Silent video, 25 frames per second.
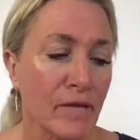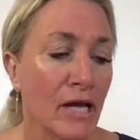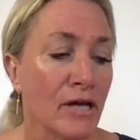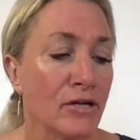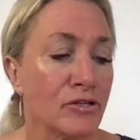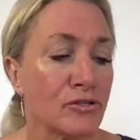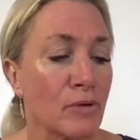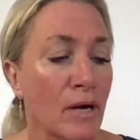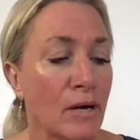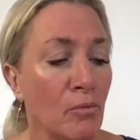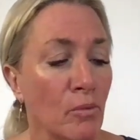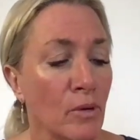
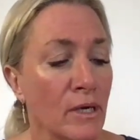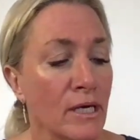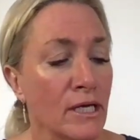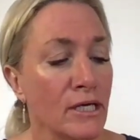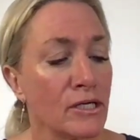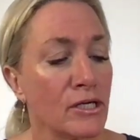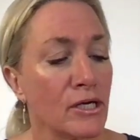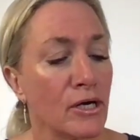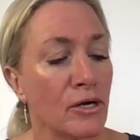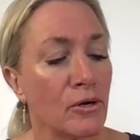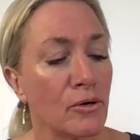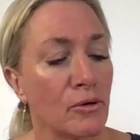So I want to
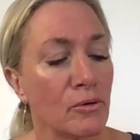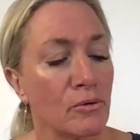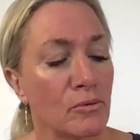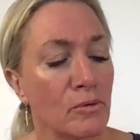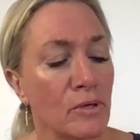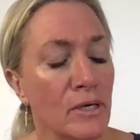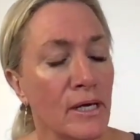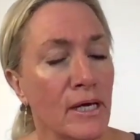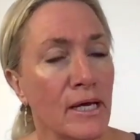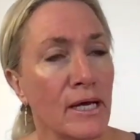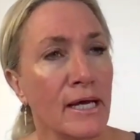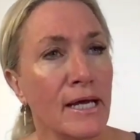
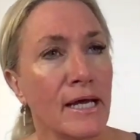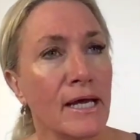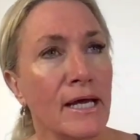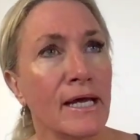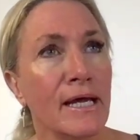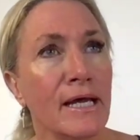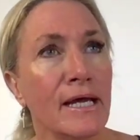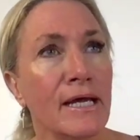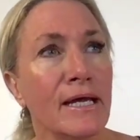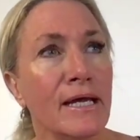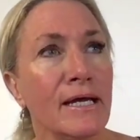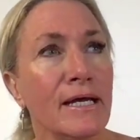know,
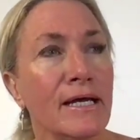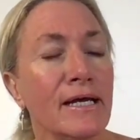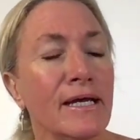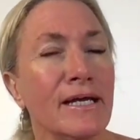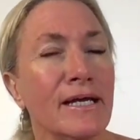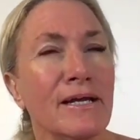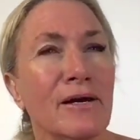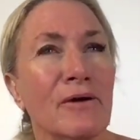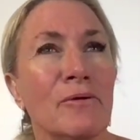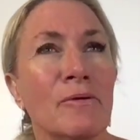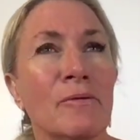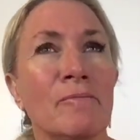
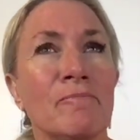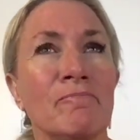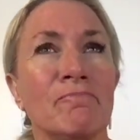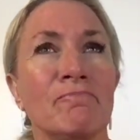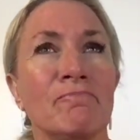you know,